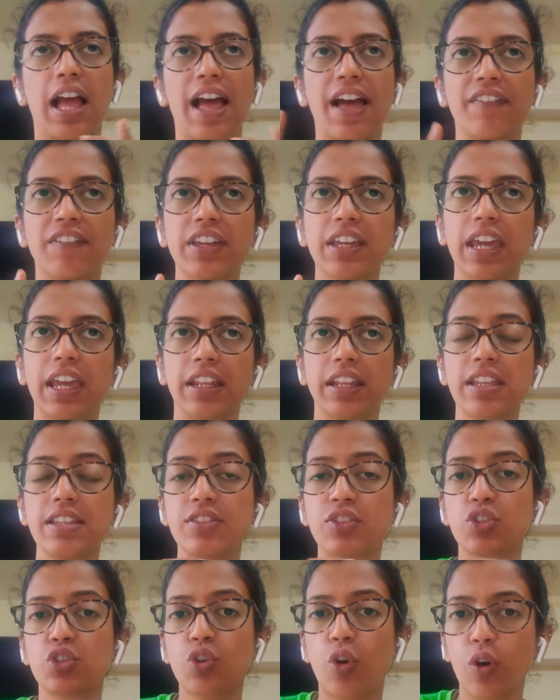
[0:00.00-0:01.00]
having any
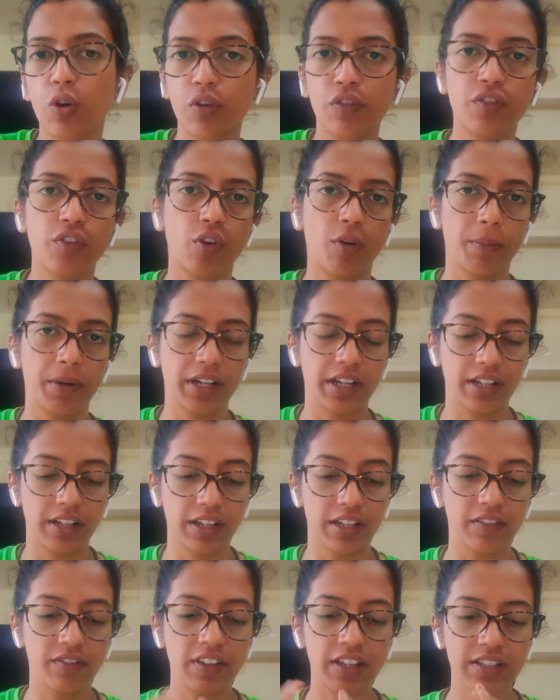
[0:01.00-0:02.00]
stock of raw
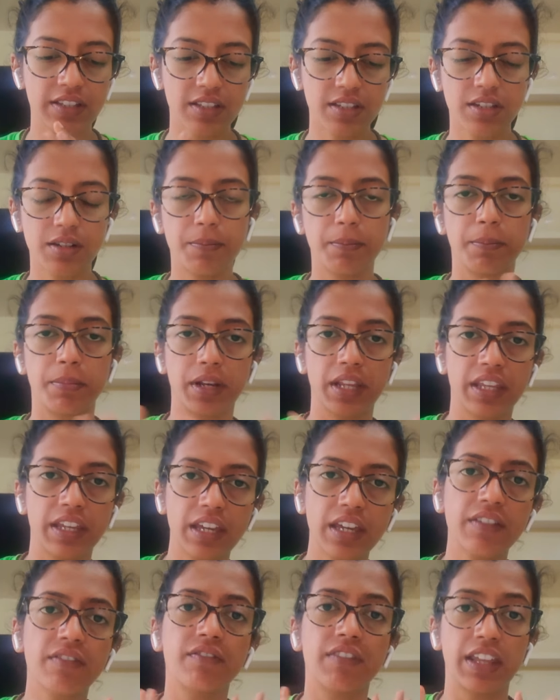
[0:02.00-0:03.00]
material. We are just
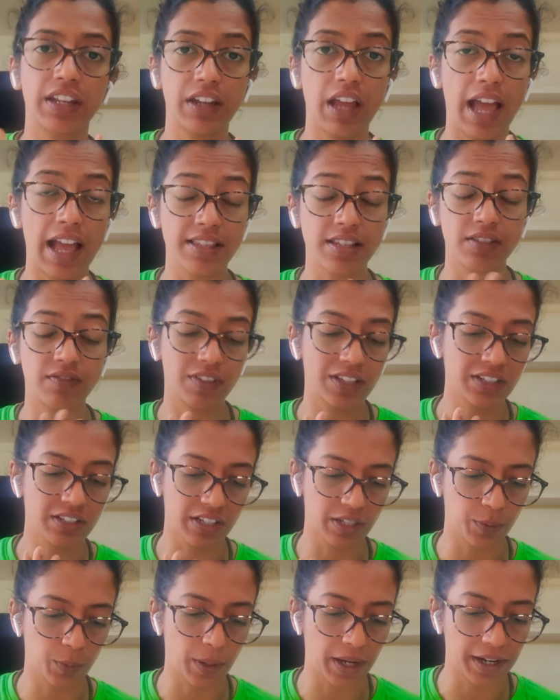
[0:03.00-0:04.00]
bringing as and when
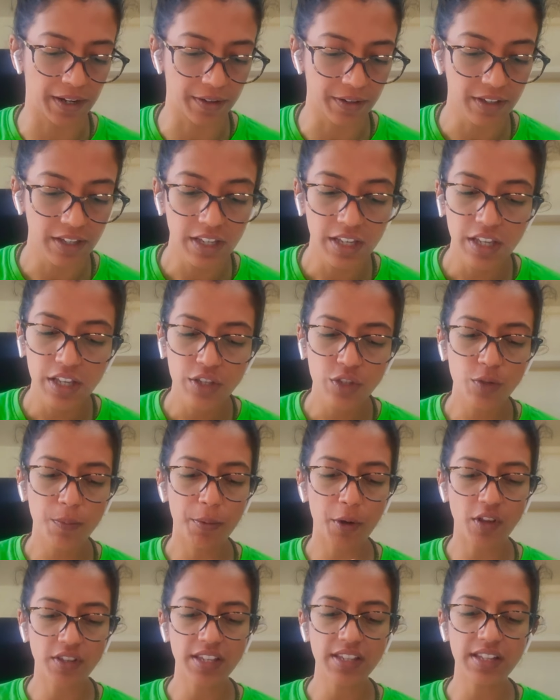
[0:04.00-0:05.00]
required. So
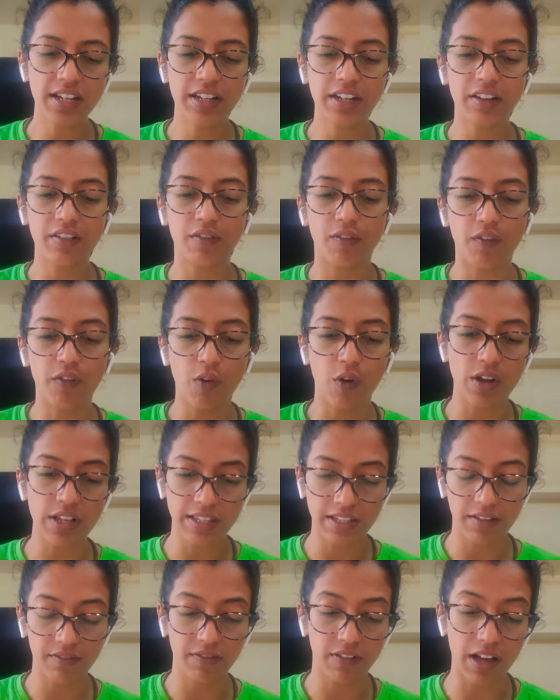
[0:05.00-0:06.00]
process that
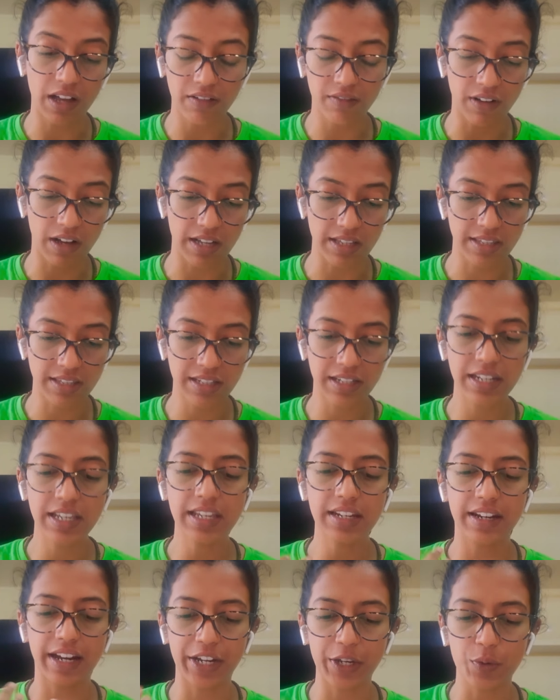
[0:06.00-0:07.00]

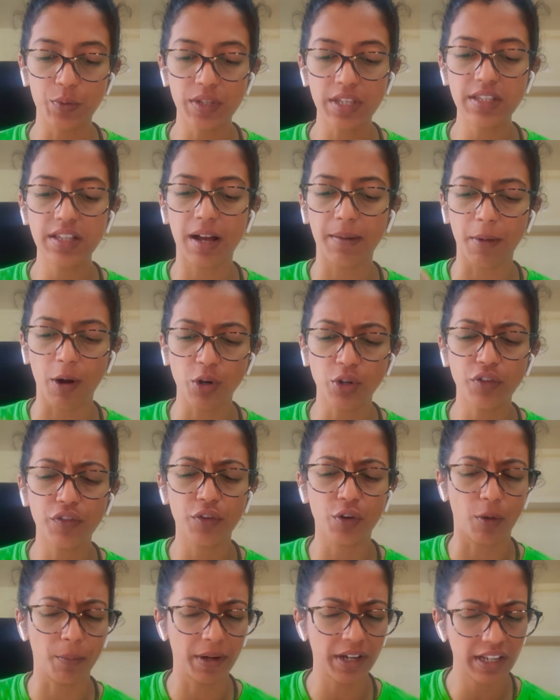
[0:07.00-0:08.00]
vastly reduces the amount of
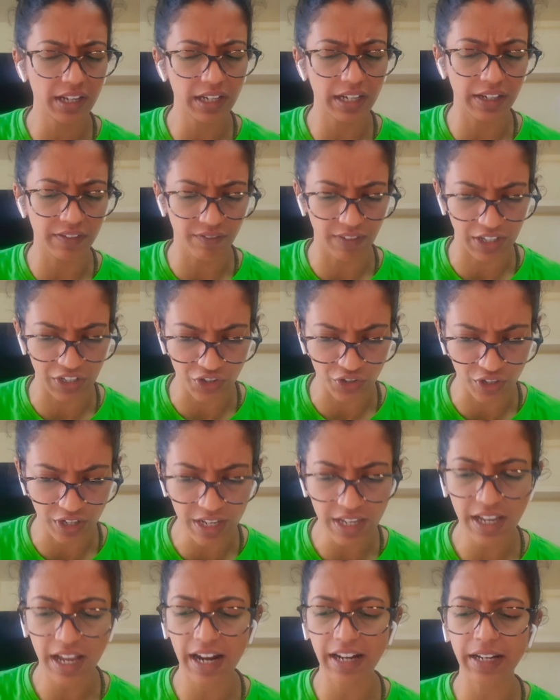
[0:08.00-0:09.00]
raw material
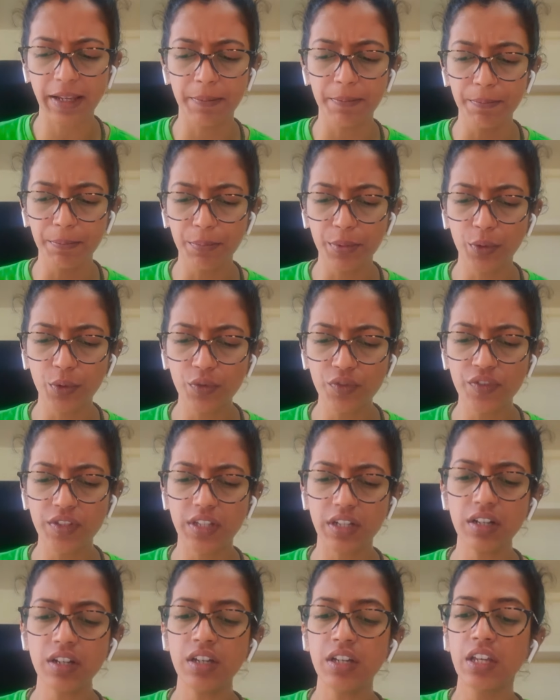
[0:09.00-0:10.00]
inventory and improves
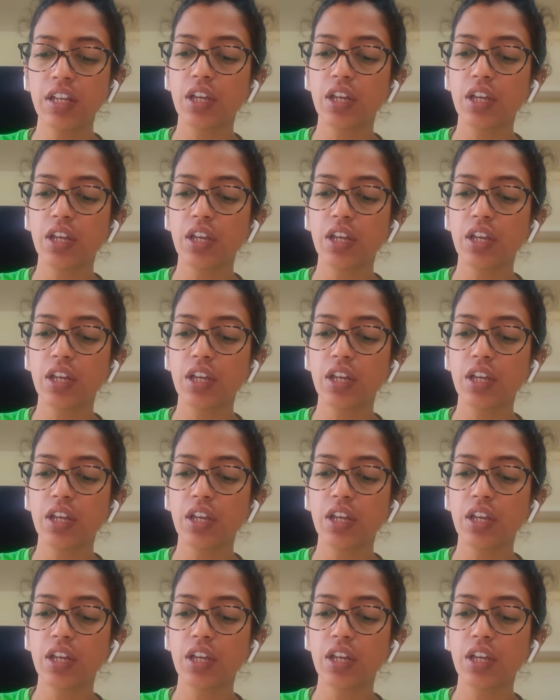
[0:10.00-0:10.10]
the